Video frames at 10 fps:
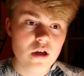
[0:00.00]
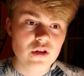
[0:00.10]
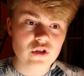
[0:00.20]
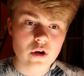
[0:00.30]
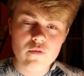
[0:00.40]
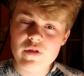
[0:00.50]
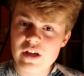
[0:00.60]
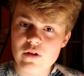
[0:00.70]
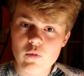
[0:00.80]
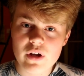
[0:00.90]
So I don't
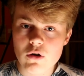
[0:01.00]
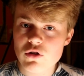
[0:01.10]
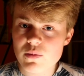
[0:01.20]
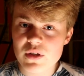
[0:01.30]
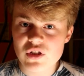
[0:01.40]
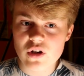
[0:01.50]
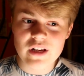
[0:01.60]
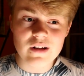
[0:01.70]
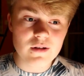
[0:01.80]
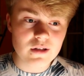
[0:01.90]
think we're going to be
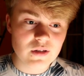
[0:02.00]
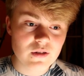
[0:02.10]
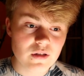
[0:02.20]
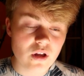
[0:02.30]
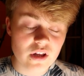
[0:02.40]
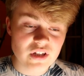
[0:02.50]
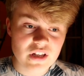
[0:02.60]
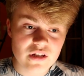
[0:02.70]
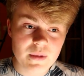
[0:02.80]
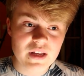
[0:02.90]
signing another
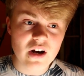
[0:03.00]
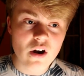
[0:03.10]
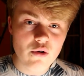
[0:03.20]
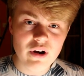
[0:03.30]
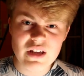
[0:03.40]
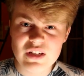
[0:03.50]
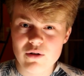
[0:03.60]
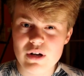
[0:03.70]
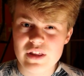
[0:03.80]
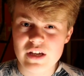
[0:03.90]
centre mid. I don't
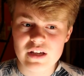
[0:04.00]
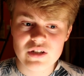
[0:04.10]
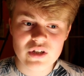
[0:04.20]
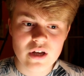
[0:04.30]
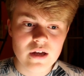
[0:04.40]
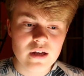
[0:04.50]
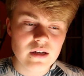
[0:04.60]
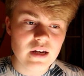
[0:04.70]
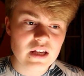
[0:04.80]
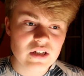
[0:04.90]
necessarily think it's
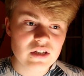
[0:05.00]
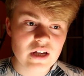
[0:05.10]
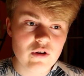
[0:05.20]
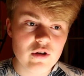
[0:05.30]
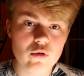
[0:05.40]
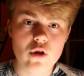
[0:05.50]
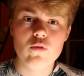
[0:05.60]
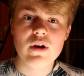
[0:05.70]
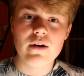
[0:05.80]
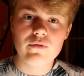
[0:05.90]
necessary, although
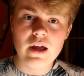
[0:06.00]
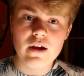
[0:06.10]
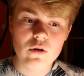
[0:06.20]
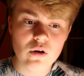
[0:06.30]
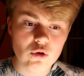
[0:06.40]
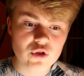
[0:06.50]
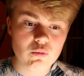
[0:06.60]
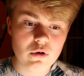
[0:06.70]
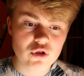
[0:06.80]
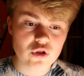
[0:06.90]
we have lost
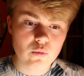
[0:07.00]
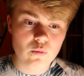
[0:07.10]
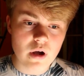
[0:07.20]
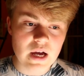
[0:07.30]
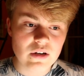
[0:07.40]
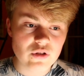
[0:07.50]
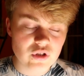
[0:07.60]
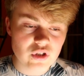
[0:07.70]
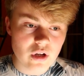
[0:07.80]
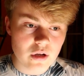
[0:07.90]
Wilshere and
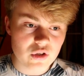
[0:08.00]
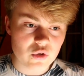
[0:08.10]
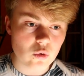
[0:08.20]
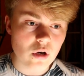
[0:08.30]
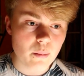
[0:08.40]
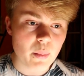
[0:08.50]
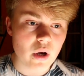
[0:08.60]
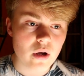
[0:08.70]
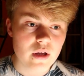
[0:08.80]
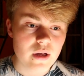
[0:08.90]
Cazorla.
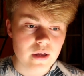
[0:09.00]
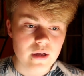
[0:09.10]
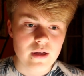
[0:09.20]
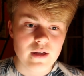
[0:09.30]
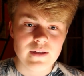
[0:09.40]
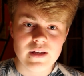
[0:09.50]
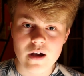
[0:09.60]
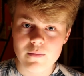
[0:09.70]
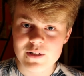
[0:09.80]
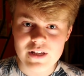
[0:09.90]
But yeah,
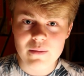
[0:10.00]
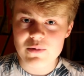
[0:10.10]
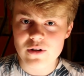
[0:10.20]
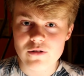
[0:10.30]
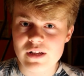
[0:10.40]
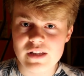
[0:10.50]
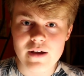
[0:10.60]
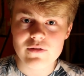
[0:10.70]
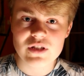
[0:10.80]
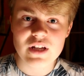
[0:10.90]
I'm just absolutely
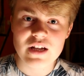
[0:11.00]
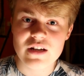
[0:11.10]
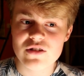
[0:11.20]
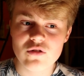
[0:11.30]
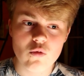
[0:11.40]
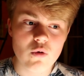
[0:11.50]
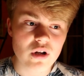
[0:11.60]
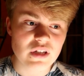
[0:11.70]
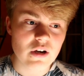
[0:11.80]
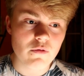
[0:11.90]
devastated it's not
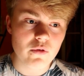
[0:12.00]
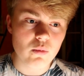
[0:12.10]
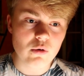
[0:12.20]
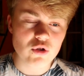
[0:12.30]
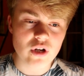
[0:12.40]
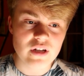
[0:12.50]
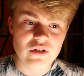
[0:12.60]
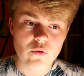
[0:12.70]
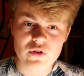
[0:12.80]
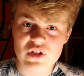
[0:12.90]
worked out for Wilshere. He's
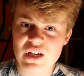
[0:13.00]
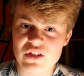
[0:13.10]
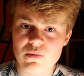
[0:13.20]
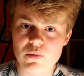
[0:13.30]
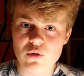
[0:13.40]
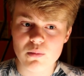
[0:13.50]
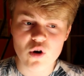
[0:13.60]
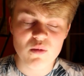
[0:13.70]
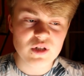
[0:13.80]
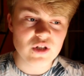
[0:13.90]
obviously had some good moments.